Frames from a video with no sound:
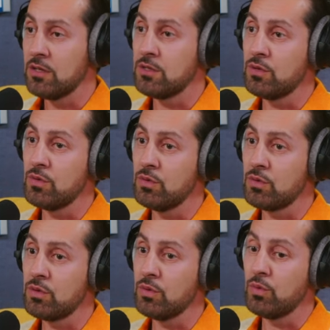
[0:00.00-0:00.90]
to
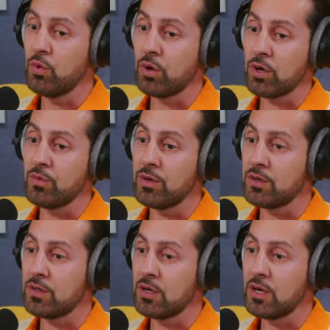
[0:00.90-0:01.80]
to work
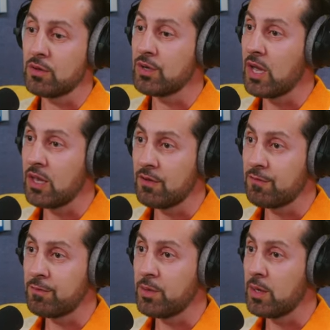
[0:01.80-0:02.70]
with uh,
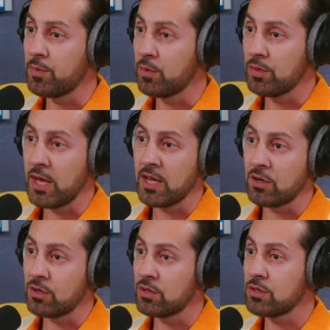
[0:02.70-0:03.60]
creative people
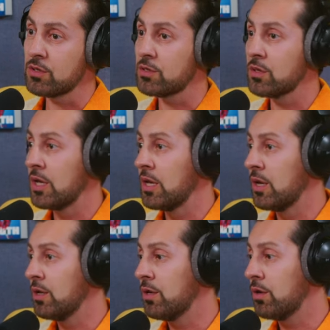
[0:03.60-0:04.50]
editors
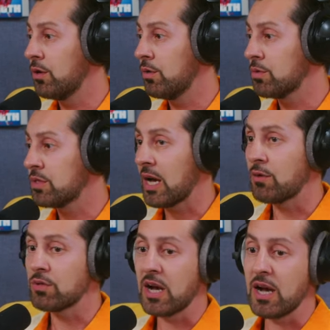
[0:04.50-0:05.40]
you know
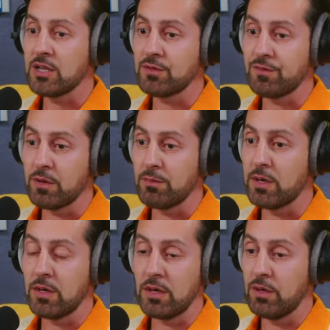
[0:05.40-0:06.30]
sound guys film
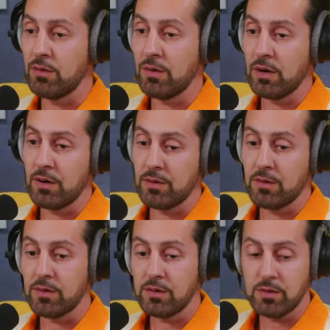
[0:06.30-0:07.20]
uh, you know
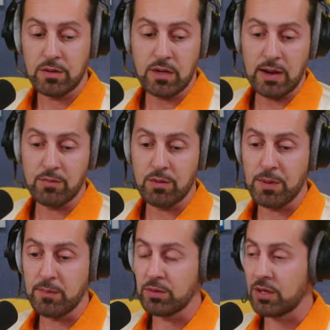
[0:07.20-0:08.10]
uh, camera
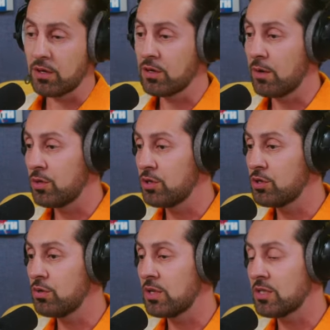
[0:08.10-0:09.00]
people that are coming to
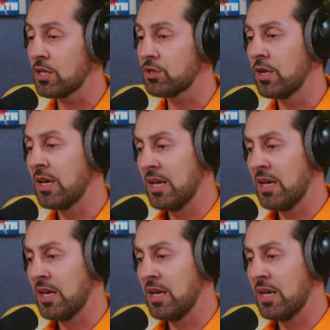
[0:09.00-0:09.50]
shoot etc